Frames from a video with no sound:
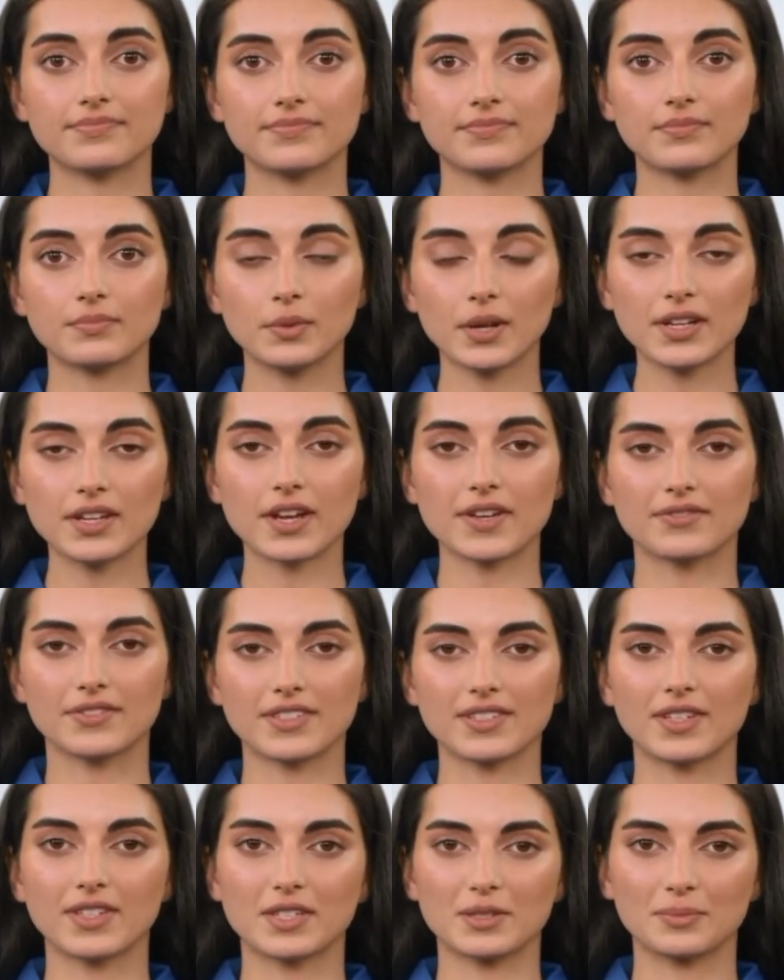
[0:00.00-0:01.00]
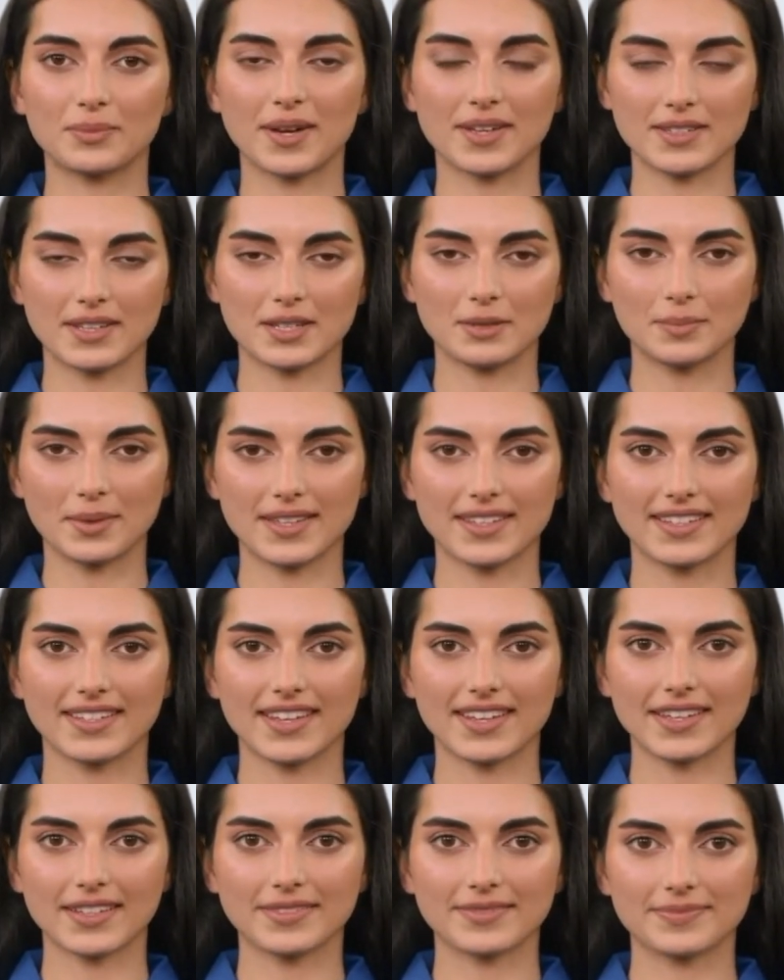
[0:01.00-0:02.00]
1. Officer's presence be
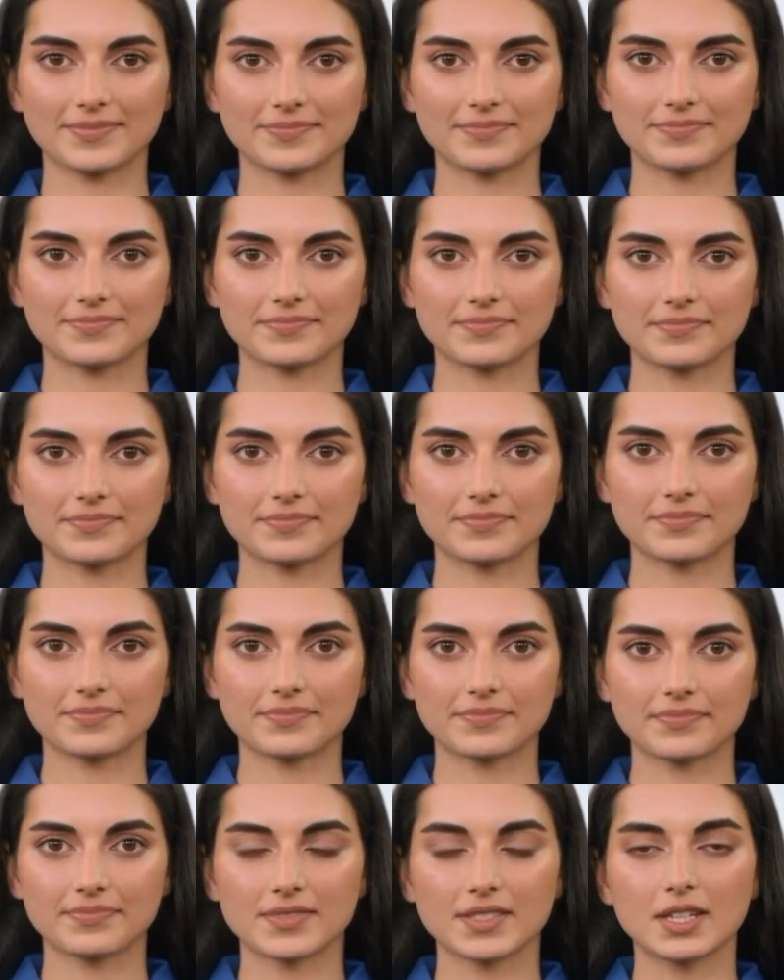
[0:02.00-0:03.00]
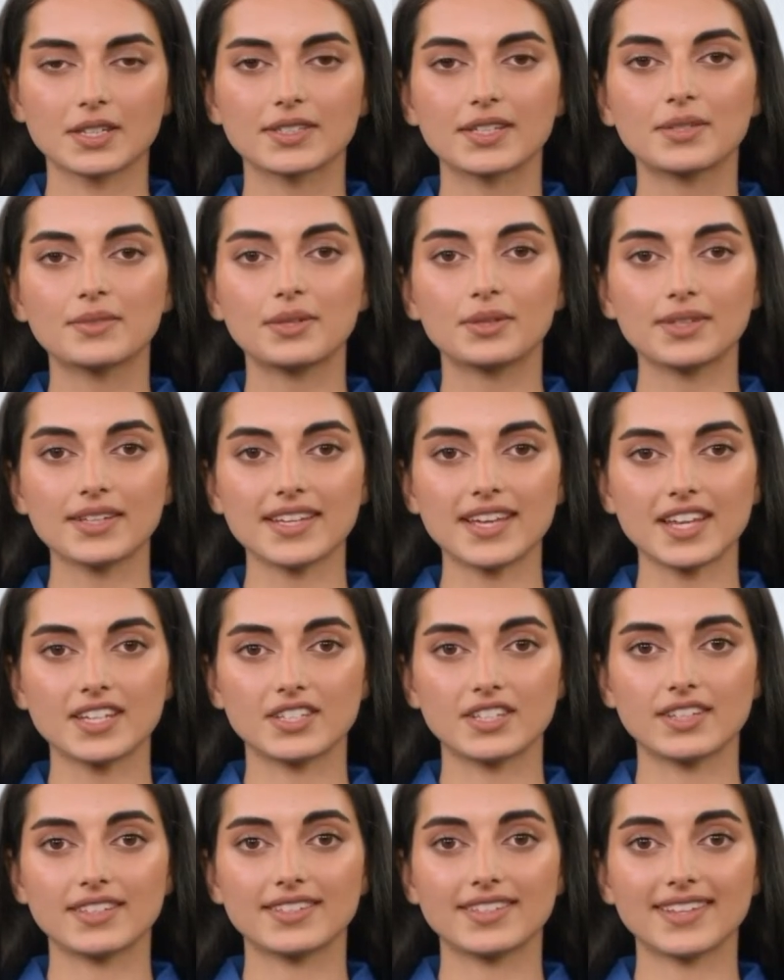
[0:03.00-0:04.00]
seen. 2.
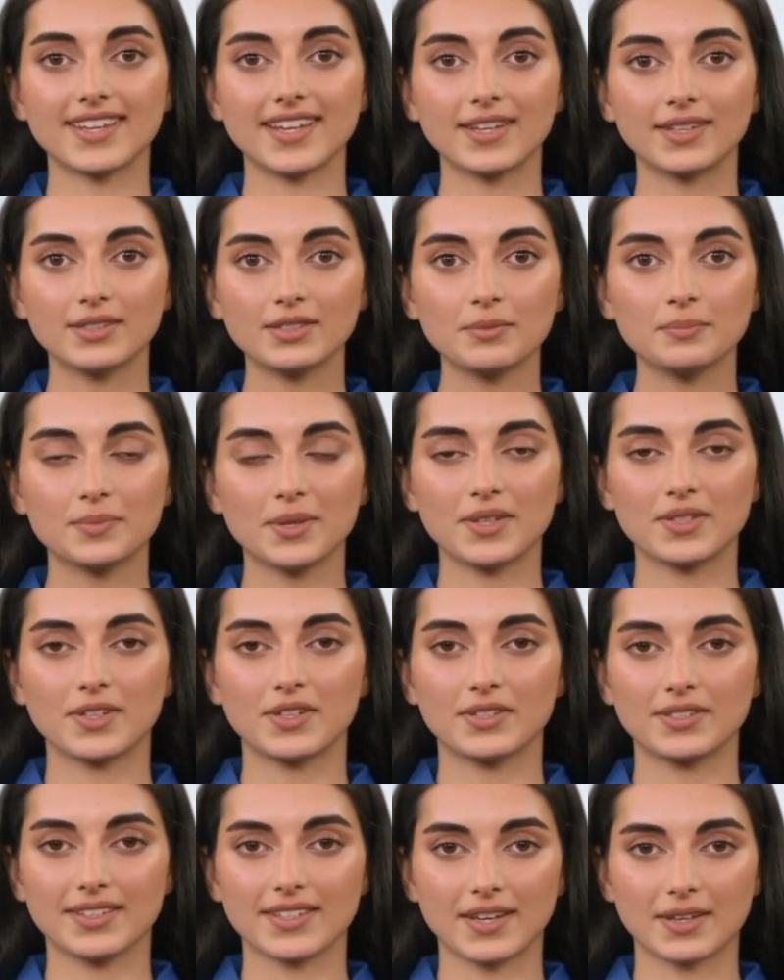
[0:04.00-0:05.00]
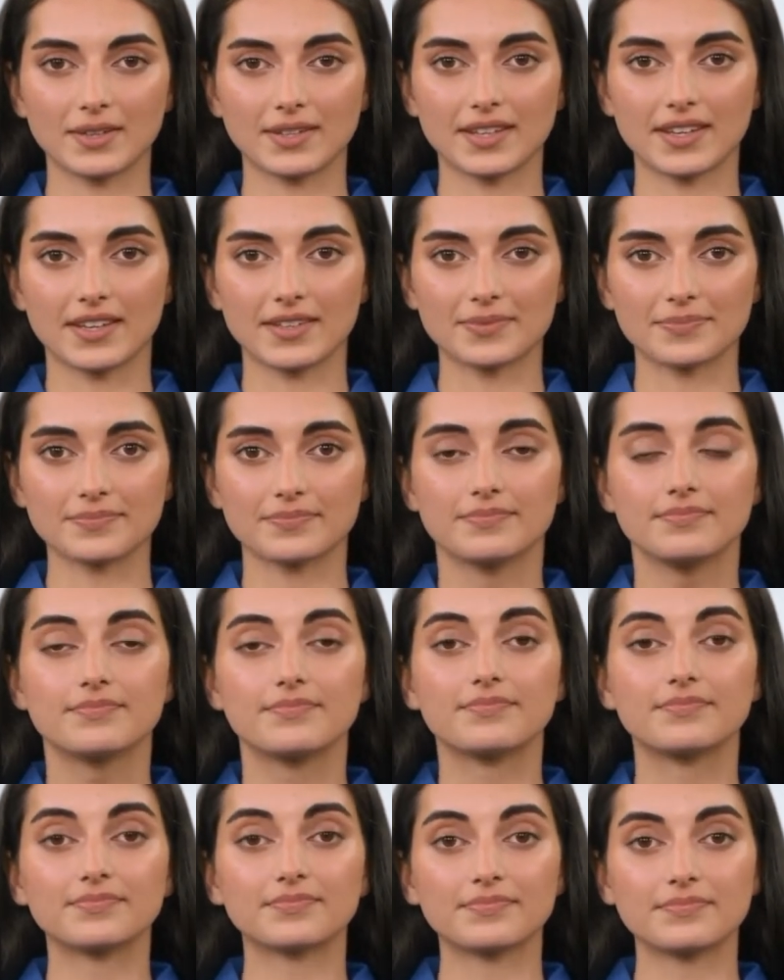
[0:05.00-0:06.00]
Communication skills be heard clearly.
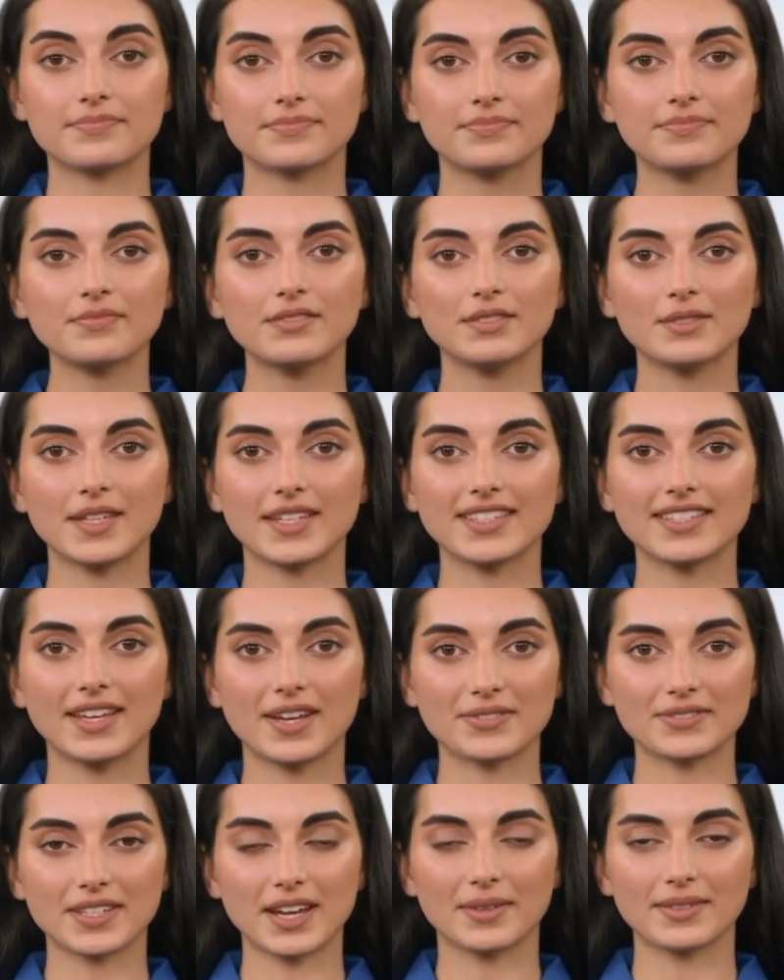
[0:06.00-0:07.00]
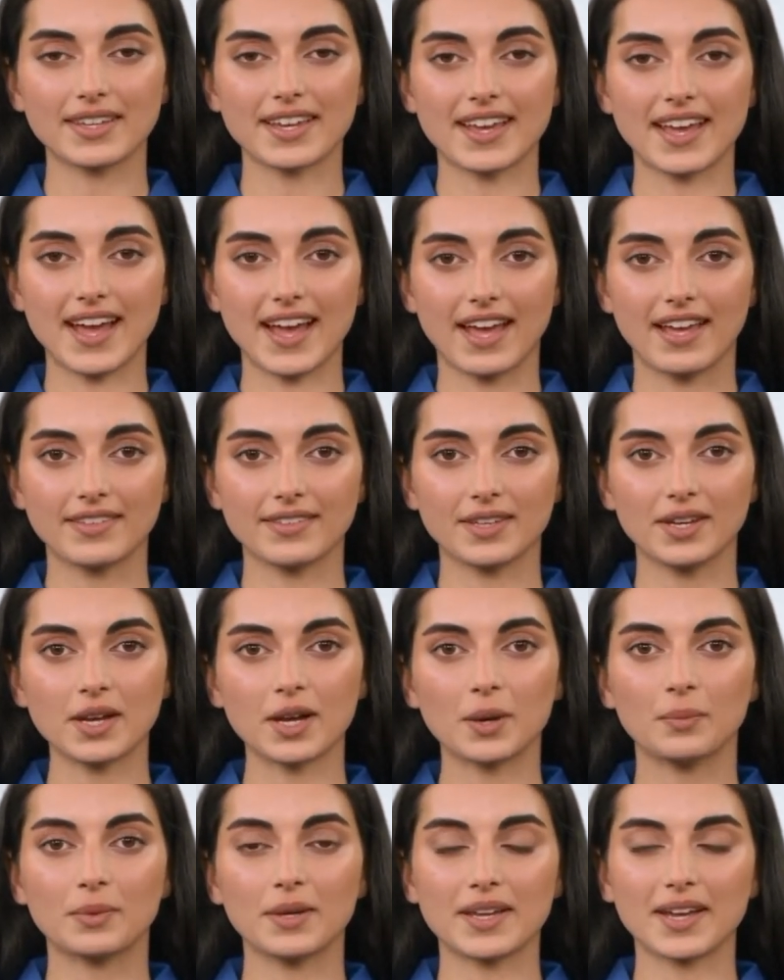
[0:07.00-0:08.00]
3. Soft empty hand,
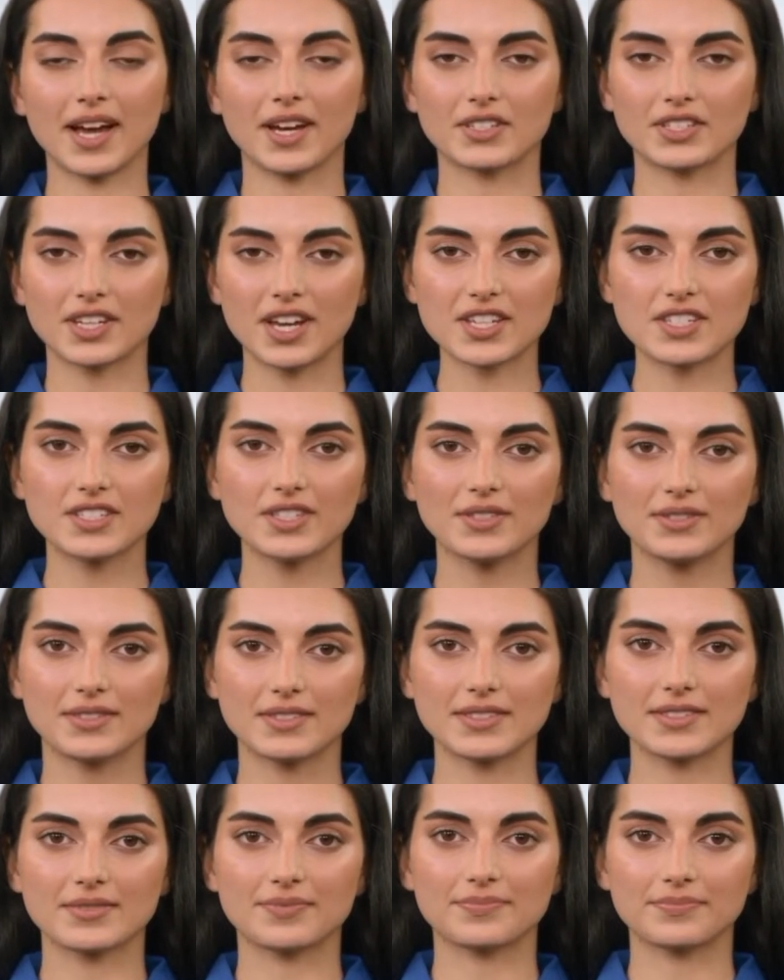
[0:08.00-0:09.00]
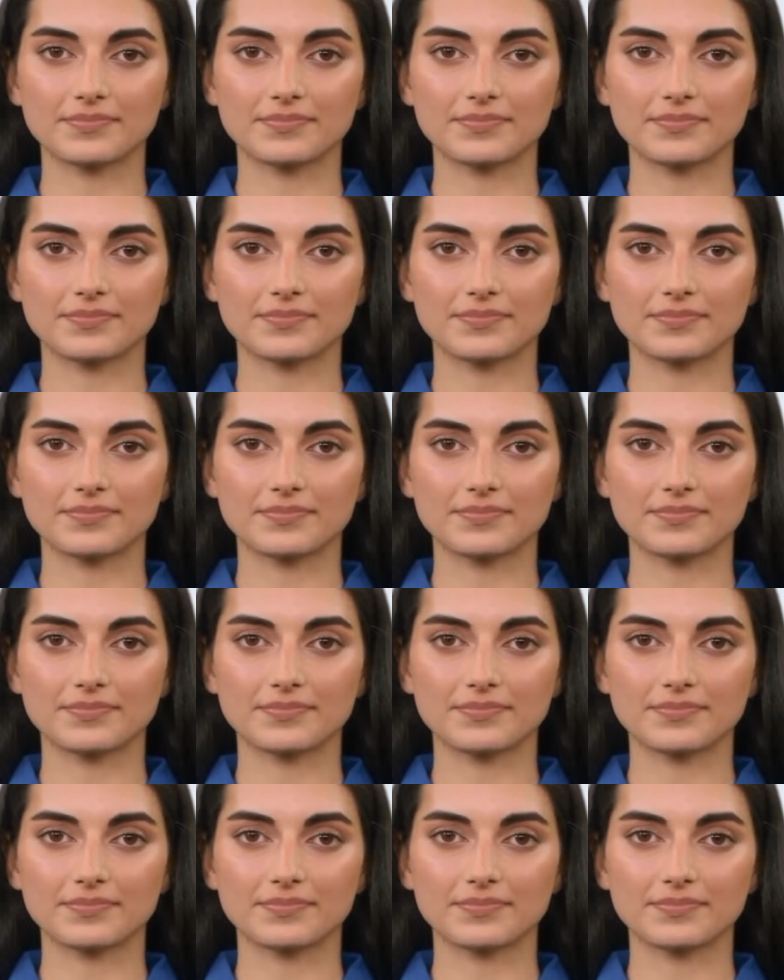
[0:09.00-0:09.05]
open hand gestures.